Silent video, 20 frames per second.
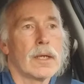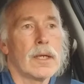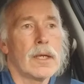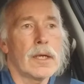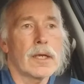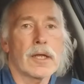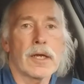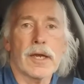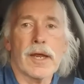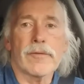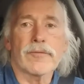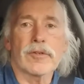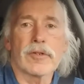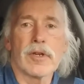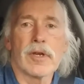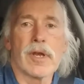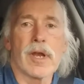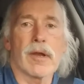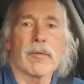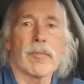Hey, good
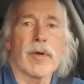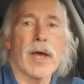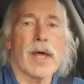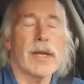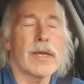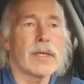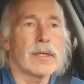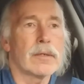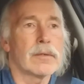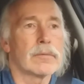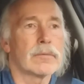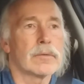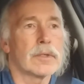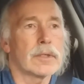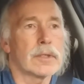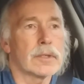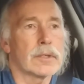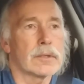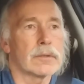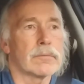afternoon, everybody.
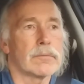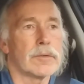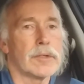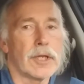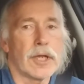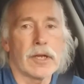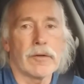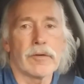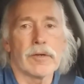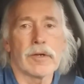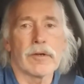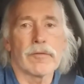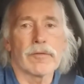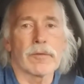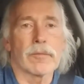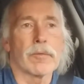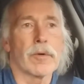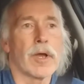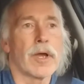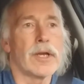Dave here
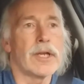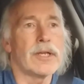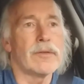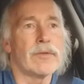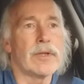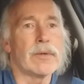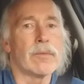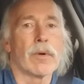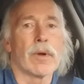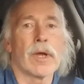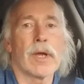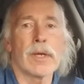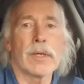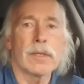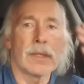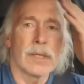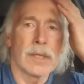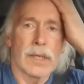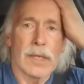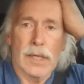from runEVrun,
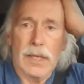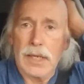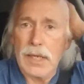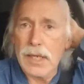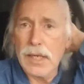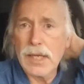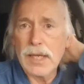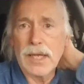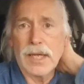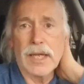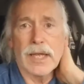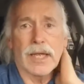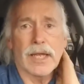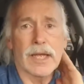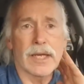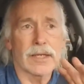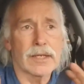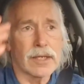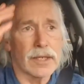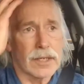
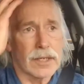and